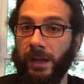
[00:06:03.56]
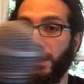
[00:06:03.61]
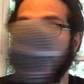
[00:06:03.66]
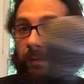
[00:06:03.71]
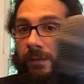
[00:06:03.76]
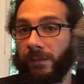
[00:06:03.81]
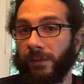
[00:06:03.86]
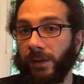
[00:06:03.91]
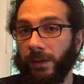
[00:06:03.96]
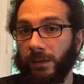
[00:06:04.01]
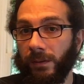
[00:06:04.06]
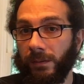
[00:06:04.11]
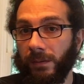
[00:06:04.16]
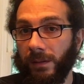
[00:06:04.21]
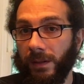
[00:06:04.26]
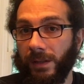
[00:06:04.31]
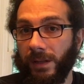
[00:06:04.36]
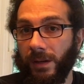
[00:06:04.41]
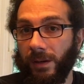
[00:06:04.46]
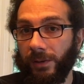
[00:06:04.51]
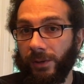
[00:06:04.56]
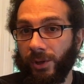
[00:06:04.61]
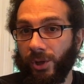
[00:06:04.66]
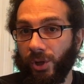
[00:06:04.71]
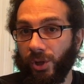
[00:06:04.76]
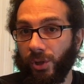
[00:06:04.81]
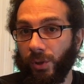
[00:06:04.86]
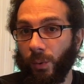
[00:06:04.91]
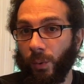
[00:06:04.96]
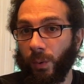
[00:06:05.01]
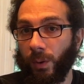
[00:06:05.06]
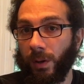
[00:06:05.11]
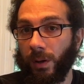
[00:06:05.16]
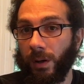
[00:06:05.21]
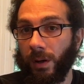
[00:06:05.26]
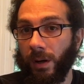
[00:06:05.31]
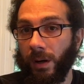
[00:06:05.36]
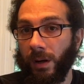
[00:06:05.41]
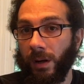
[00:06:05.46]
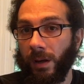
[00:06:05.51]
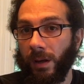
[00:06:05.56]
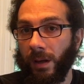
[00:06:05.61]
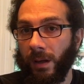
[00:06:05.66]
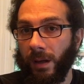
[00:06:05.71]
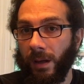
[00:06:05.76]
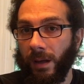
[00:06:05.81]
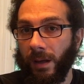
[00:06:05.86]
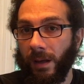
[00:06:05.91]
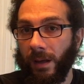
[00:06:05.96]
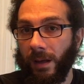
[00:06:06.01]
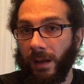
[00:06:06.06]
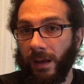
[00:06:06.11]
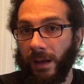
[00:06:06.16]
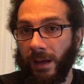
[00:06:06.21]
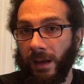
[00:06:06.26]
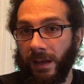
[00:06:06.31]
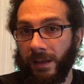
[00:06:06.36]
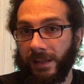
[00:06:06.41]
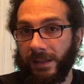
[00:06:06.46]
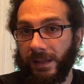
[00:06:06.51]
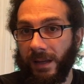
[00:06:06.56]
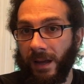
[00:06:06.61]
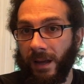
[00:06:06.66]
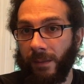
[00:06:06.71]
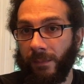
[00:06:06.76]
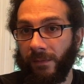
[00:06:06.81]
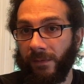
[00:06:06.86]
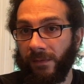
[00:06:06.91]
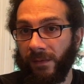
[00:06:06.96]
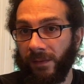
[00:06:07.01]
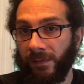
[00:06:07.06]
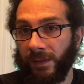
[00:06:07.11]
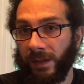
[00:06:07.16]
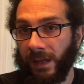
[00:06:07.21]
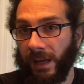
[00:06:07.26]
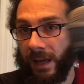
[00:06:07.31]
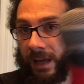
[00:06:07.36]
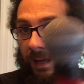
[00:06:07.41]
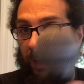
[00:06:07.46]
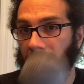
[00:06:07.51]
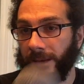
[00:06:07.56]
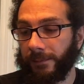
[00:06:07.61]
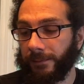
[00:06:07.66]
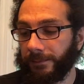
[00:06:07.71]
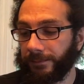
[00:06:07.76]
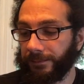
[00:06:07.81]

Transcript: in review, it's called a Shure SM58.